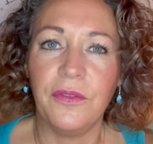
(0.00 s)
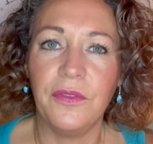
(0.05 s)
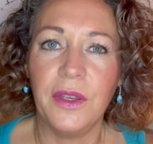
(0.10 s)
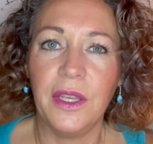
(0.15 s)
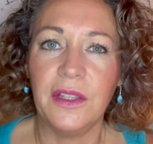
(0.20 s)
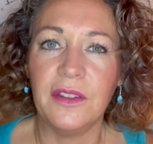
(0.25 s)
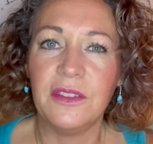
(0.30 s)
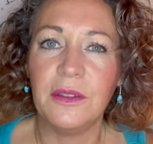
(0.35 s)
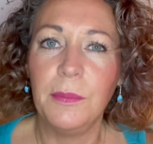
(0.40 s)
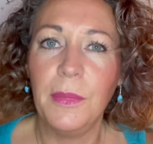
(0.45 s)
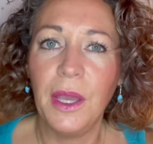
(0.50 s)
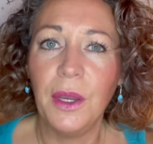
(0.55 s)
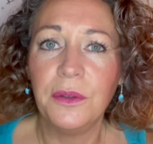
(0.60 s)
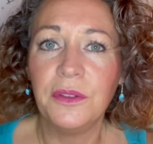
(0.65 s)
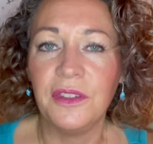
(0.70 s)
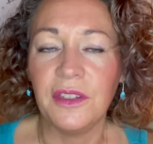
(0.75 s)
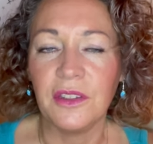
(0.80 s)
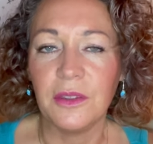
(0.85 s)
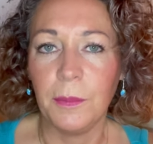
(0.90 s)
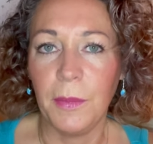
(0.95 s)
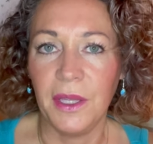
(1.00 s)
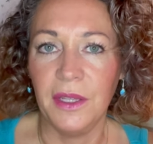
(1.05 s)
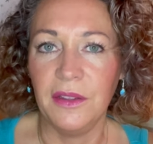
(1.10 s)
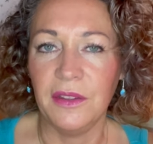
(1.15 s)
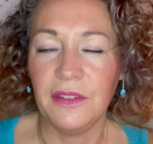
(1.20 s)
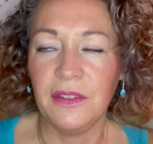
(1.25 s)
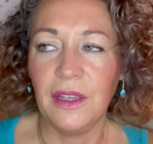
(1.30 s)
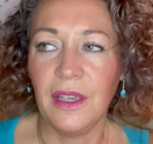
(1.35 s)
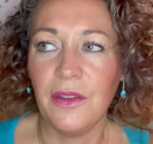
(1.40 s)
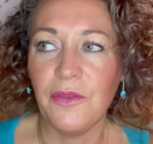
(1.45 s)
It smells
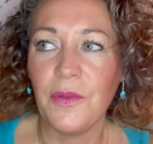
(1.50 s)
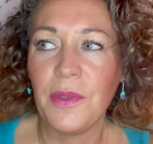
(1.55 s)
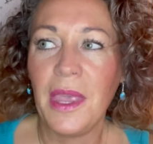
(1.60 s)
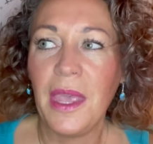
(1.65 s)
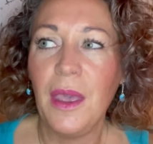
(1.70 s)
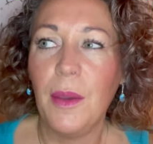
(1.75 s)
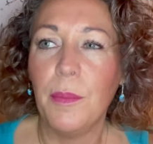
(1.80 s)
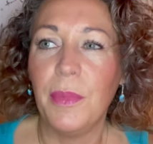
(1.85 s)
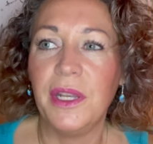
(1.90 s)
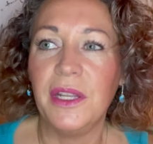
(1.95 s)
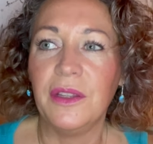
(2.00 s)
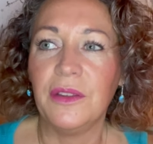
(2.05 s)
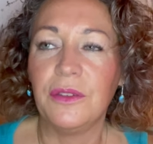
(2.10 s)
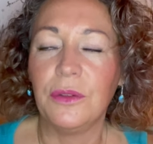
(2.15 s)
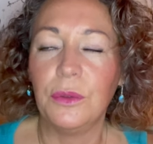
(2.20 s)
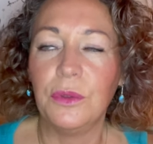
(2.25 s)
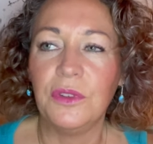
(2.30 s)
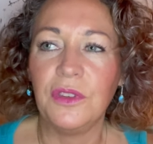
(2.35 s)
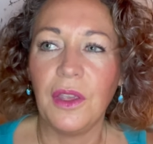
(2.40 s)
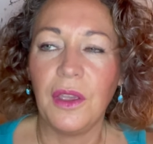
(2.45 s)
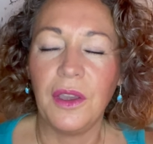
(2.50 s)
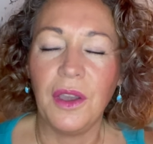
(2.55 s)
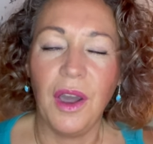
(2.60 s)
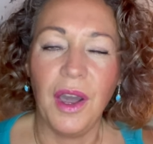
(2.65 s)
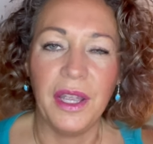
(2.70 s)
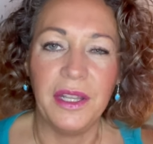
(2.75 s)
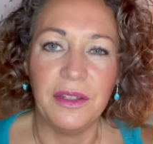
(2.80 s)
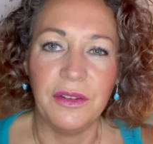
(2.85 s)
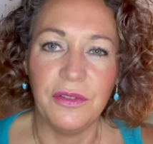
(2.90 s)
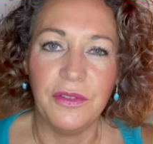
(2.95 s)
expensive, but it's also
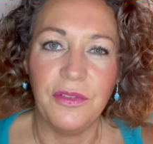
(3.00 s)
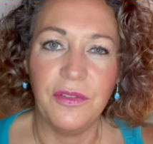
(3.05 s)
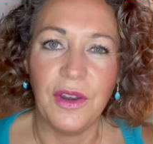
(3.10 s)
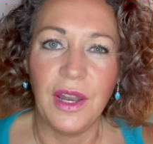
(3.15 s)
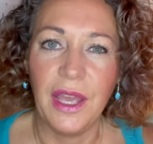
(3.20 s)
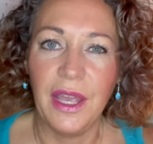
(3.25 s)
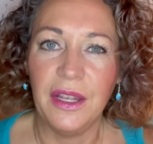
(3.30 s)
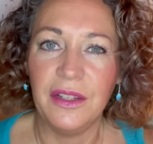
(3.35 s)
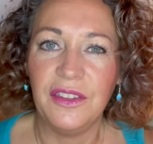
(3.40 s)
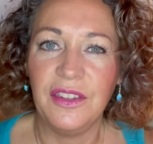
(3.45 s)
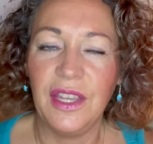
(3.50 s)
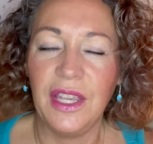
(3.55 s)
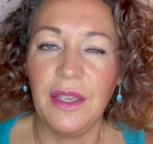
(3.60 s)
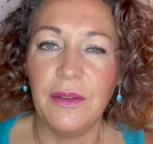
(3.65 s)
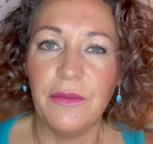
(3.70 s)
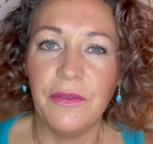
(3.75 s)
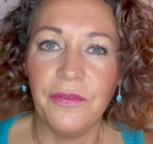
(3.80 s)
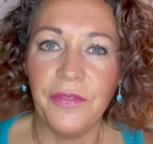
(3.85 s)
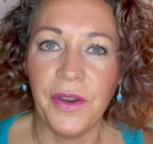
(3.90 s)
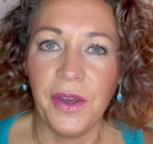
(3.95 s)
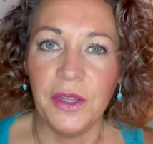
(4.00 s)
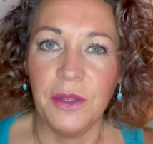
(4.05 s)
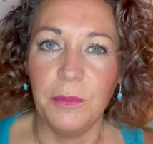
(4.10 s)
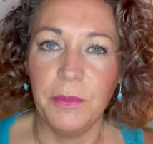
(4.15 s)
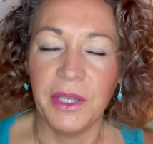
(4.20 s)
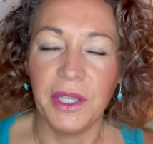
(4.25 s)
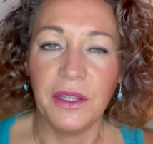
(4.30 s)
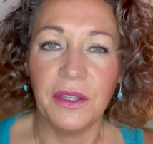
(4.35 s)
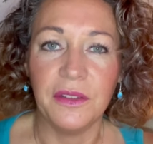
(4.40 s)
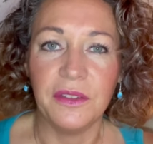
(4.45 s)
kind of flirty and fun
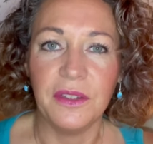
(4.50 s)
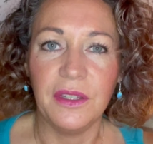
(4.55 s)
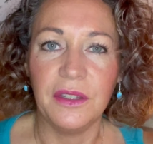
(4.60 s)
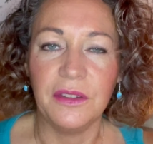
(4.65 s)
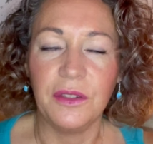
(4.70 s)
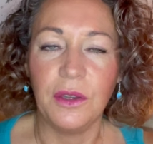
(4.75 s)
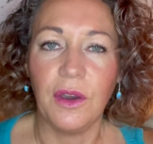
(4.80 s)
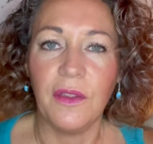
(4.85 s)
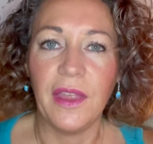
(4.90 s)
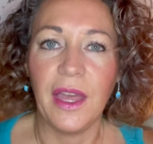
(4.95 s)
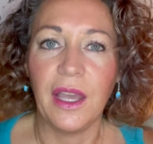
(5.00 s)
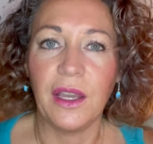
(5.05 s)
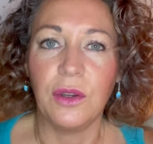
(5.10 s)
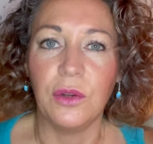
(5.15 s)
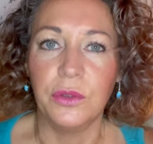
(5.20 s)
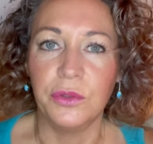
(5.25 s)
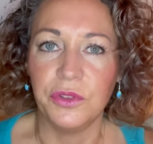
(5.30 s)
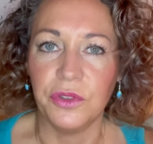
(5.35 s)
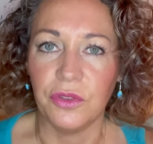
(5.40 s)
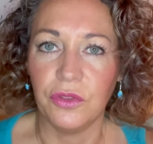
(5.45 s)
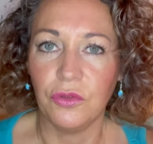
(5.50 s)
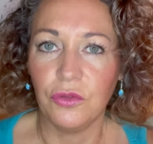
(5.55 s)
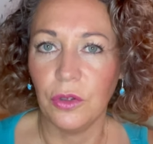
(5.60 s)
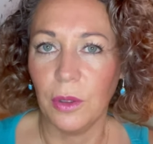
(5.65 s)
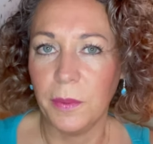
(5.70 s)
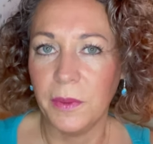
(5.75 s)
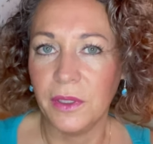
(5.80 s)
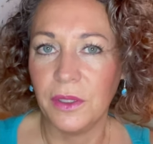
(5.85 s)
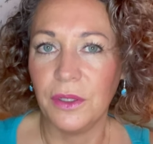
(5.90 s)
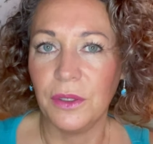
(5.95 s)
because it's got that gorgeous
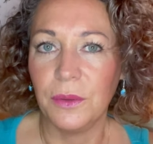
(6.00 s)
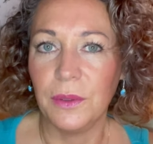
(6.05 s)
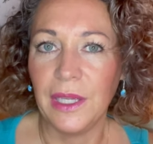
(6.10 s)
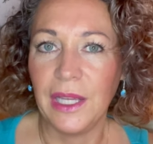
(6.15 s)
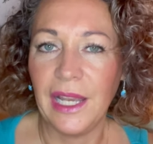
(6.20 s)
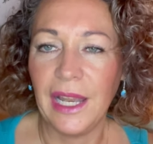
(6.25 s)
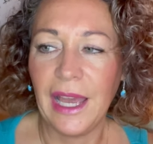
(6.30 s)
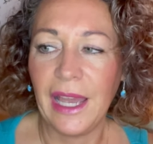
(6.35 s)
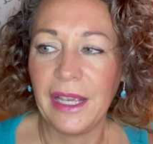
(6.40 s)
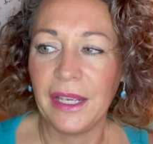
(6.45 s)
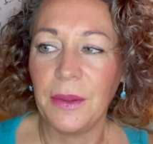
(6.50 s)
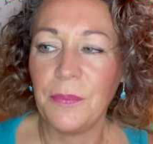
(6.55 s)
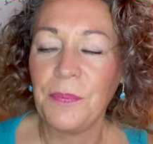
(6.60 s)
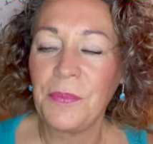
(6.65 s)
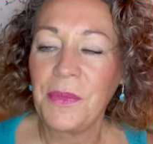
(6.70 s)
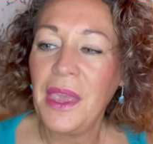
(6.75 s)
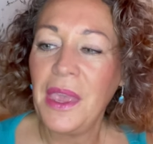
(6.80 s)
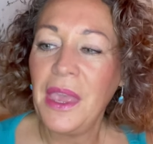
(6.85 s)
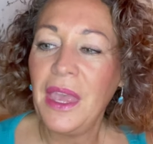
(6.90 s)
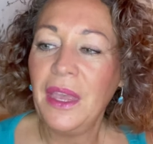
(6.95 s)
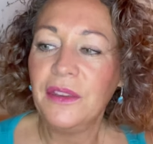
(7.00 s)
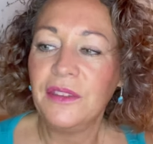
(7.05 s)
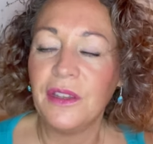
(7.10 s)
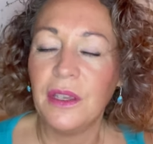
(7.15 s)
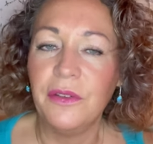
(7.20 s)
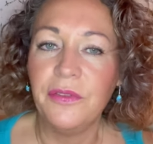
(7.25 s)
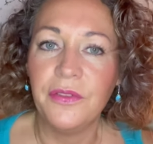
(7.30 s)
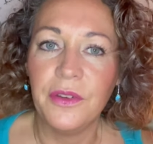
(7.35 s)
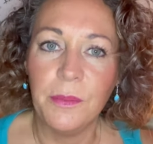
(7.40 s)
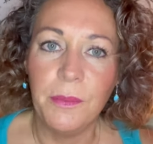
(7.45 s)
tropical ylang.
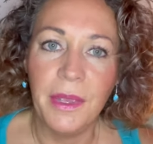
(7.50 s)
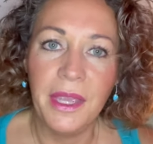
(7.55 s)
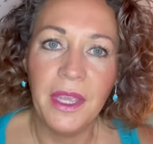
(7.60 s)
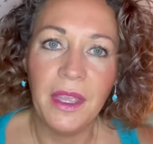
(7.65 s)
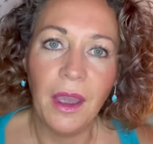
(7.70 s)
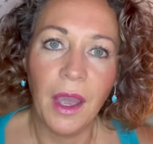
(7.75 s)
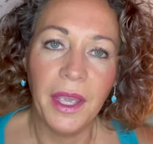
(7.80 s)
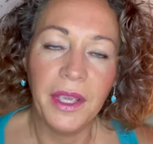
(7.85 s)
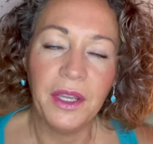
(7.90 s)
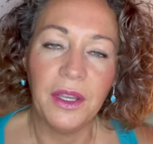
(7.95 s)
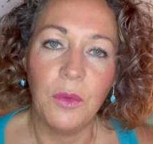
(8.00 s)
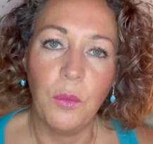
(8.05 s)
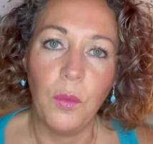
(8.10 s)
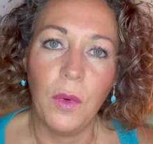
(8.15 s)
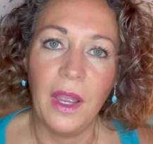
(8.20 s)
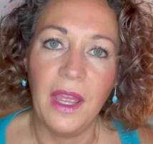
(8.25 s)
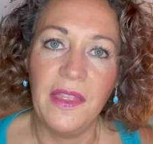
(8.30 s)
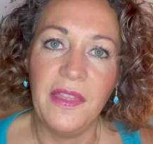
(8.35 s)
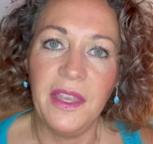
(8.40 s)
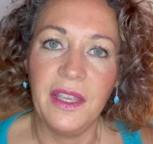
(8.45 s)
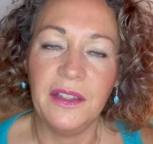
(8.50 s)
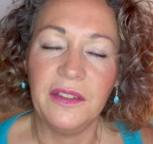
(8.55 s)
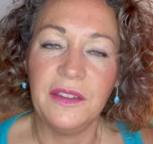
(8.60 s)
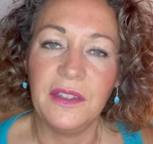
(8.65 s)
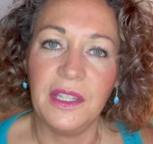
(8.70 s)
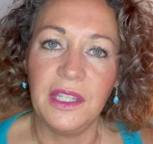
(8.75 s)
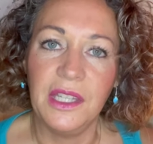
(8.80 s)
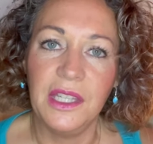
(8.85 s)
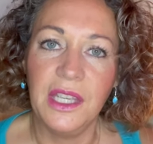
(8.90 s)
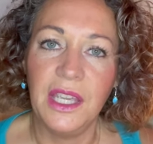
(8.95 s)
So for me, I can wear this
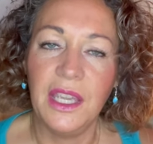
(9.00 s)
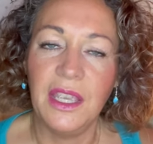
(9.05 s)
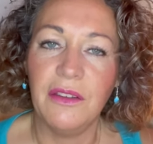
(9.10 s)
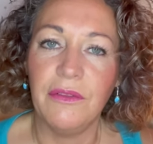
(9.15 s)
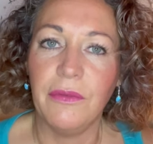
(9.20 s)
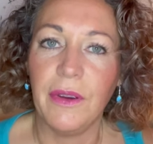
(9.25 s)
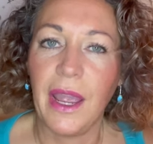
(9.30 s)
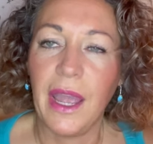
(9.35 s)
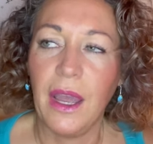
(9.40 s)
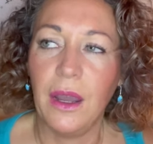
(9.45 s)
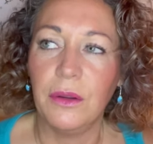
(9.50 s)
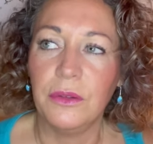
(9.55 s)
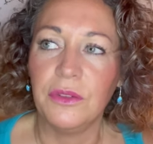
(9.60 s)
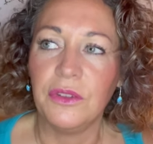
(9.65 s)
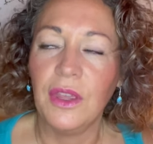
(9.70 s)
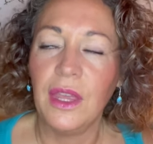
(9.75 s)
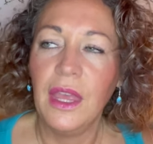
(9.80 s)
year round,